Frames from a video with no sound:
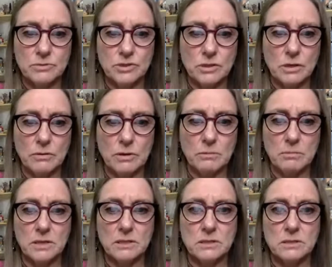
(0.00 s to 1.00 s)
sharing
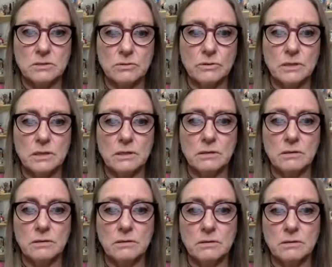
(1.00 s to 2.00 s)
my
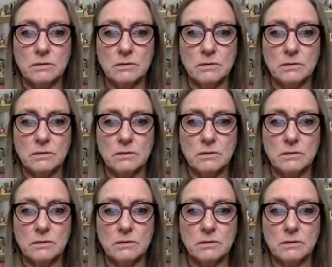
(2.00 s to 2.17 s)
screen.